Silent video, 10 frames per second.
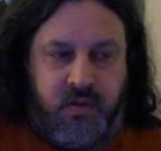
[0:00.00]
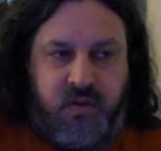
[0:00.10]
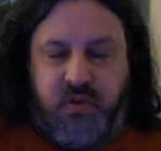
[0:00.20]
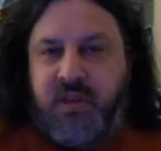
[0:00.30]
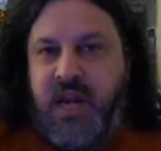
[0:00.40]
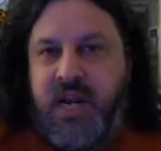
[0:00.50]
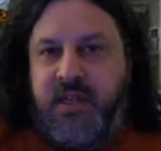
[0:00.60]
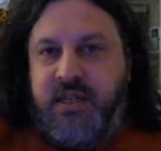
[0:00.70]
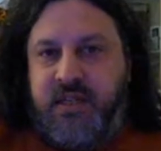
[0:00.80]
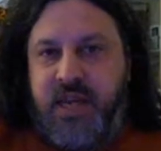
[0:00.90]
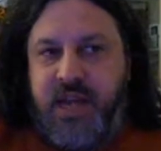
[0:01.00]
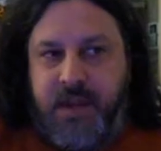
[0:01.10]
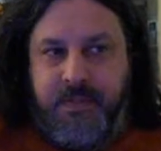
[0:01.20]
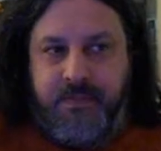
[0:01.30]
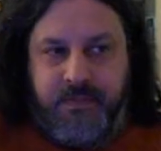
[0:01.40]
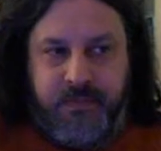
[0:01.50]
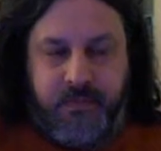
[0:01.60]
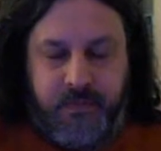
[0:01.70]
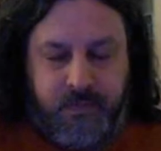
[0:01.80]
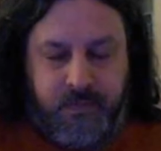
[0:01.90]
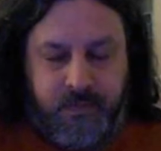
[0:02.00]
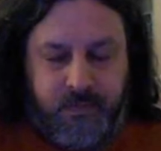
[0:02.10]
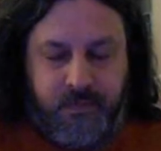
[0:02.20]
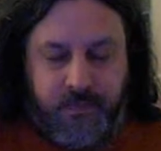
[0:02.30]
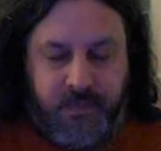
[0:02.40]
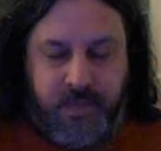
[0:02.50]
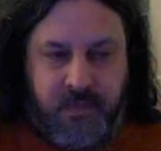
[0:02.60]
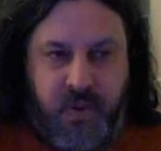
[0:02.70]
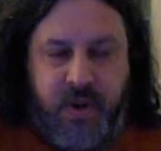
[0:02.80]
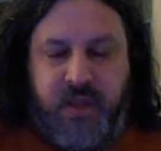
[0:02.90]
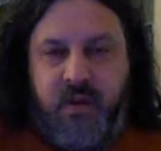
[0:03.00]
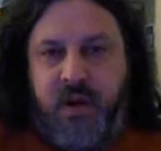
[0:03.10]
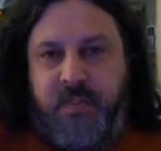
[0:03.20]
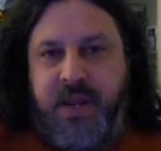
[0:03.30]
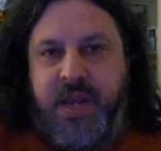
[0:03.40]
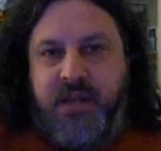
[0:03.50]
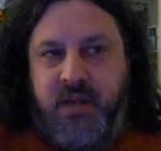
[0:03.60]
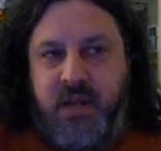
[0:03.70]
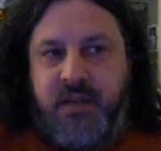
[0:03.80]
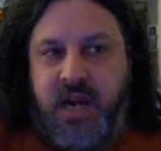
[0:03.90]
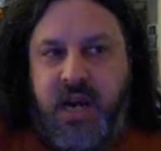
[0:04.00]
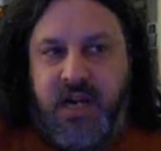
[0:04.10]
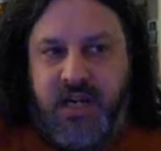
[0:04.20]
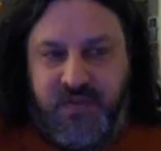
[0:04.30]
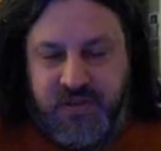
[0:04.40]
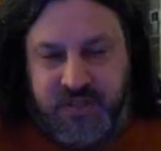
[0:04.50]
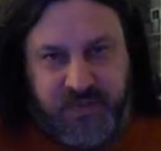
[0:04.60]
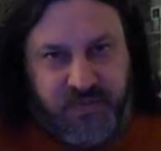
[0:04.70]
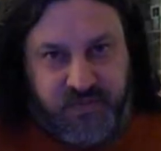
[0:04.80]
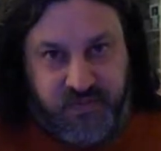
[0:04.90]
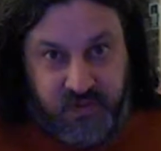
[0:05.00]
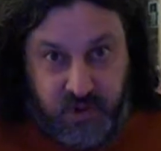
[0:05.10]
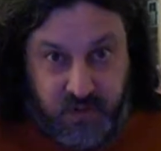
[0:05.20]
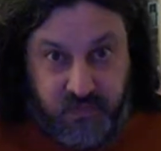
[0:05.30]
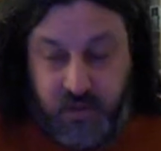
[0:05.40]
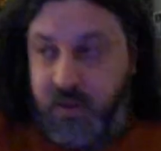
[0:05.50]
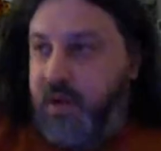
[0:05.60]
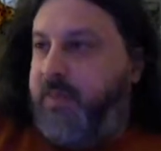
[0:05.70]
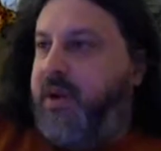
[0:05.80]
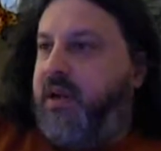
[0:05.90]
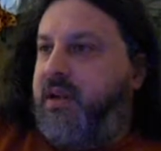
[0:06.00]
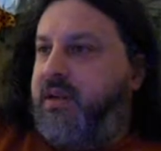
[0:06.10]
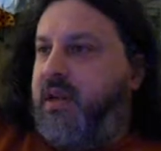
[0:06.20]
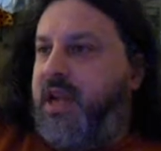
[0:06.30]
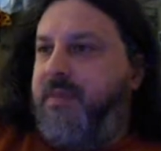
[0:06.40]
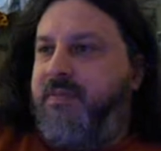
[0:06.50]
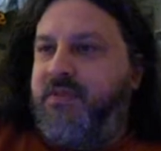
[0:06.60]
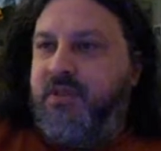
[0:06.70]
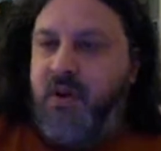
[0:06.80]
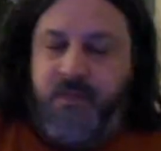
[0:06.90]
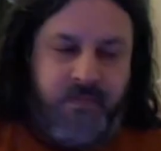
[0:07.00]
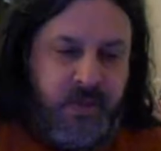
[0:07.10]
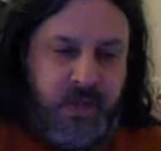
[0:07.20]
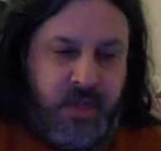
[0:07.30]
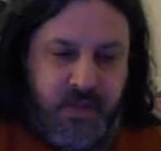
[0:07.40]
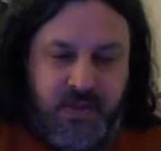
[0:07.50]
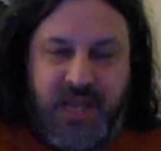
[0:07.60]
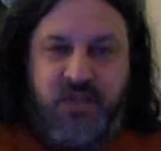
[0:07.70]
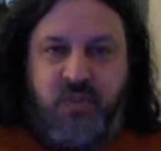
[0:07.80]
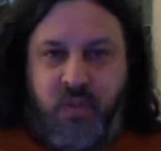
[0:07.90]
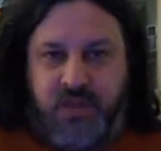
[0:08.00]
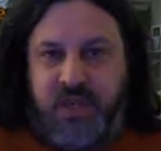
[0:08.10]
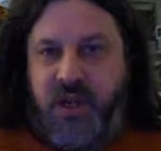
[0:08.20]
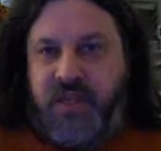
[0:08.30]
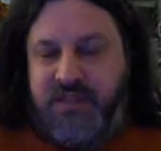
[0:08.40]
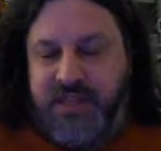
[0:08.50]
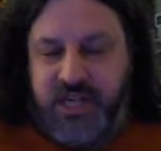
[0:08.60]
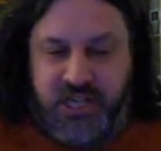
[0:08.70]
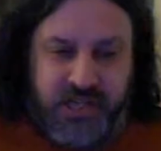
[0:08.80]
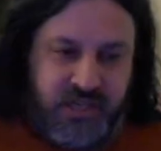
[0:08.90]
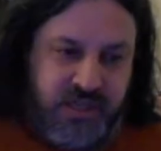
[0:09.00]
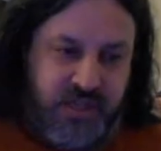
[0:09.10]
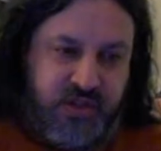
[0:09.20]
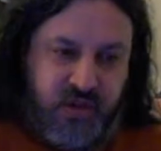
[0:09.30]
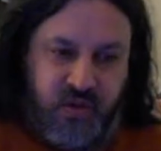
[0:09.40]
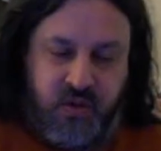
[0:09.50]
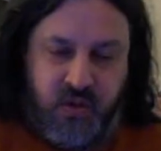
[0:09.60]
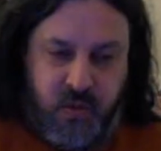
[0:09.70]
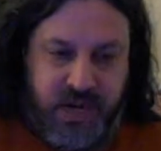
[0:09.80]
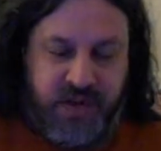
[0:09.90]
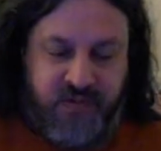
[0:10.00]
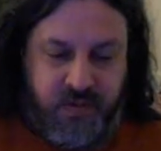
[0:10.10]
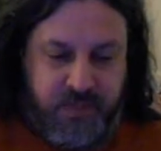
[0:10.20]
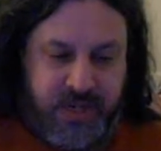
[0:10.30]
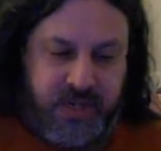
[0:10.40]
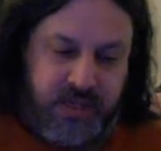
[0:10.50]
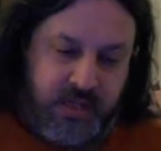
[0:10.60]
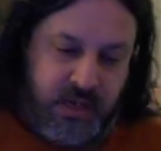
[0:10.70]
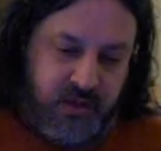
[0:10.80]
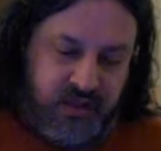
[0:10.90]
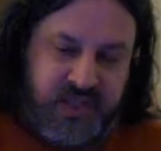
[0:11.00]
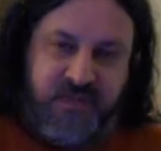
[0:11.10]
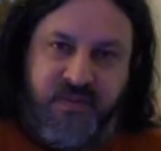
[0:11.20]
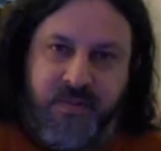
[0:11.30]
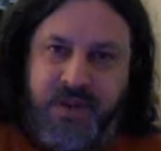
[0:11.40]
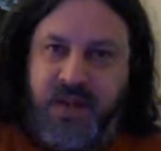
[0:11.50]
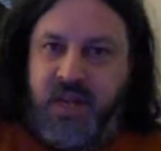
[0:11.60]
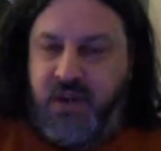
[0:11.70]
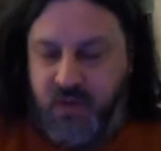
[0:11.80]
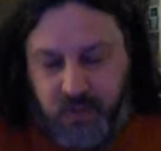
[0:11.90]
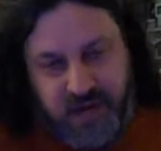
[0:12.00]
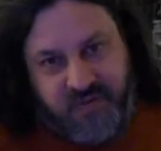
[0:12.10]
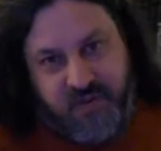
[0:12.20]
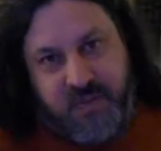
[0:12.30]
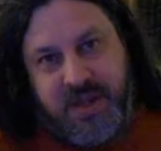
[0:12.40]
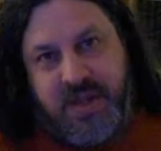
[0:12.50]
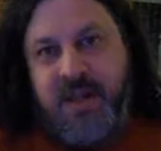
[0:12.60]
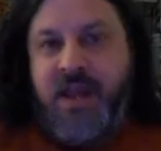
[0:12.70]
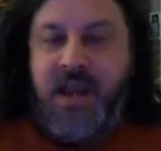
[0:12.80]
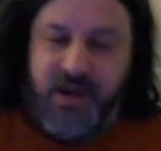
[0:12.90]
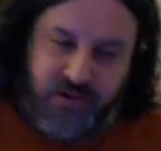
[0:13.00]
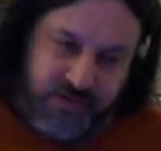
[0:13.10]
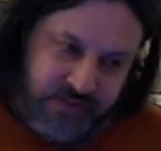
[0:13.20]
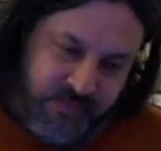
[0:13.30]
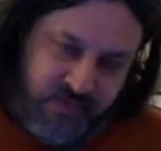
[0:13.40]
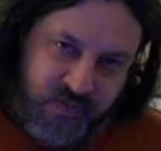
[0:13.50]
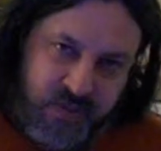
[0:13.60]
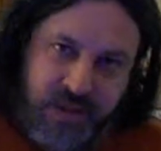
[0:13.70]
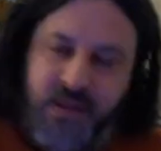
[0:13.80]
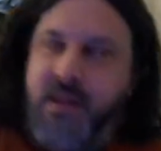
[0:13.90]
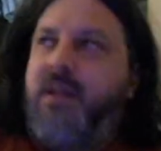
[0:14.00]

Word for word: too tired to stay up, but when you go to bed, you're not tired enough to sleep for long for a long period of time. So that's what the oscillation is: is you're awake for a bit, then you sleep for a bit. You're awake for a bit, and you're asleep for a bit.